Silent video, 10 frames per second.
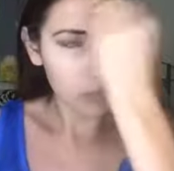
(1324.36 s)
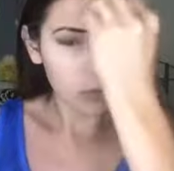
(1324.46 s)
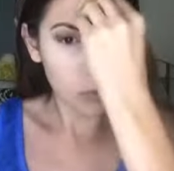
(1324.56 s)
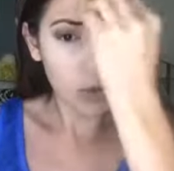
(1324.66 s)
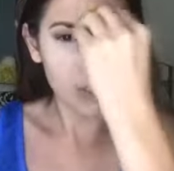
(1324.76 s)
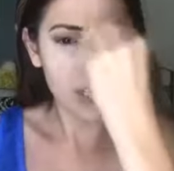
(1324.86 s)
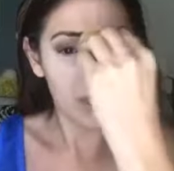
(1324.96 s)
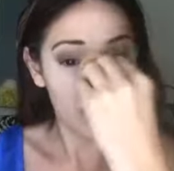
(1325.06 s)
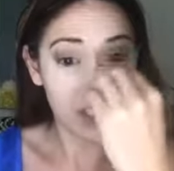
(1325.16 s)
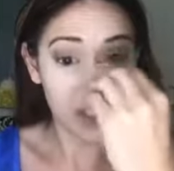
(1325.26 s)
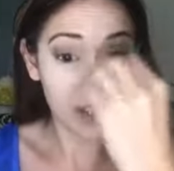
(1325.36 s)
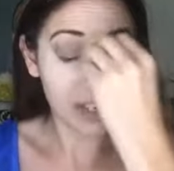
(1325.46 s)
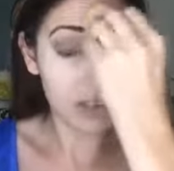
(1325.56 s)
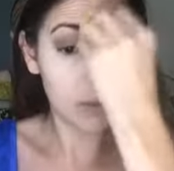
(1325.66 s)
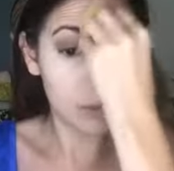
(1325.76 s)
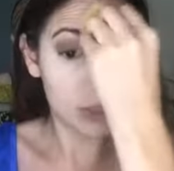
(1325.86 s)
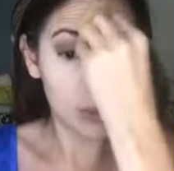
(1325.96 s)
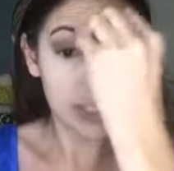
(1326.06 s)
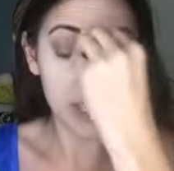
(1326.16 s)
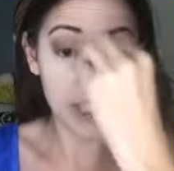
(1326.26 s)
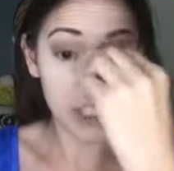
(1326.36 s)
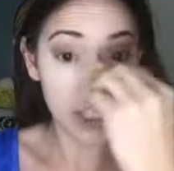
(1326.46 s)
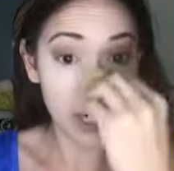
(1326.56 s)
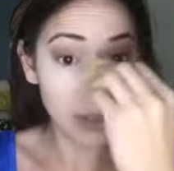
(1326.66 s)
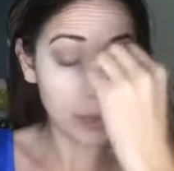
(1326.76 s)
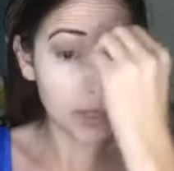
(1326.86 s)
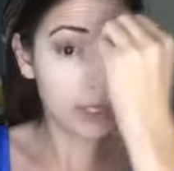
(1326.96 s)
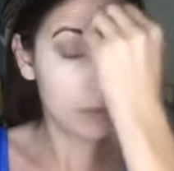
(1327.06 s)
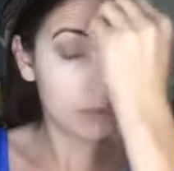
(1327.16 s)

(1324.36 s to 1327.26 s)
well, since I started, which was like in January.